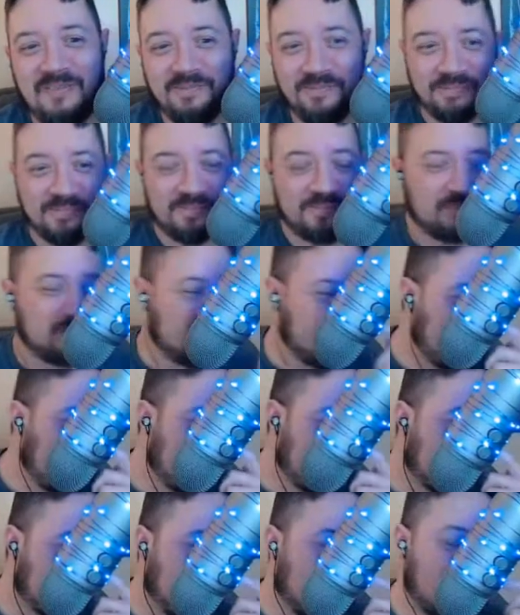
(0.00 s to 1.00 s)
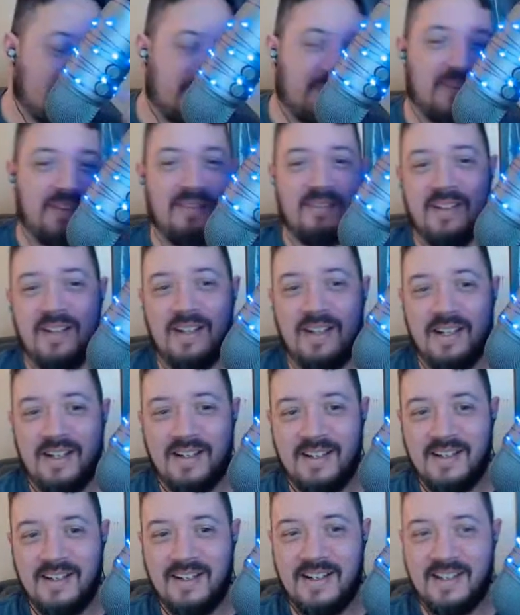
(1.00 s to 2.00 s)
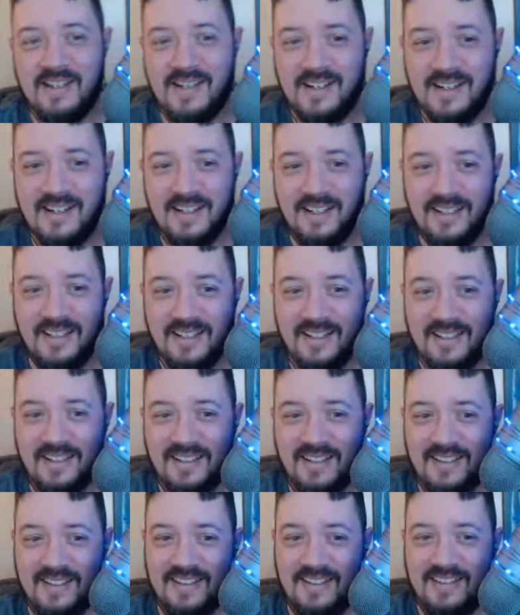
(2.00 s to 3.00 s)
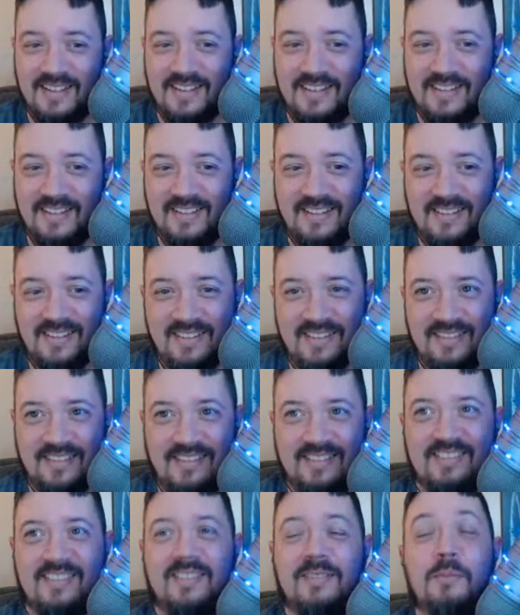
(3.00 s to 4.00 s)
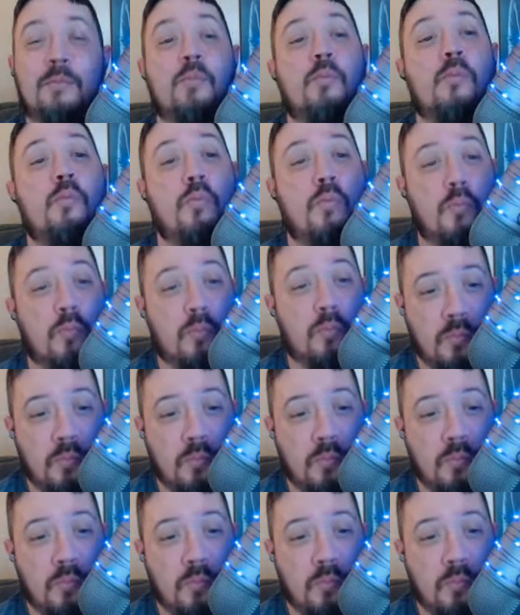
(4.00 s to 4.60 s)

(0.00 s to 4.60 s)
His Twitter handle is @oldben1, I think.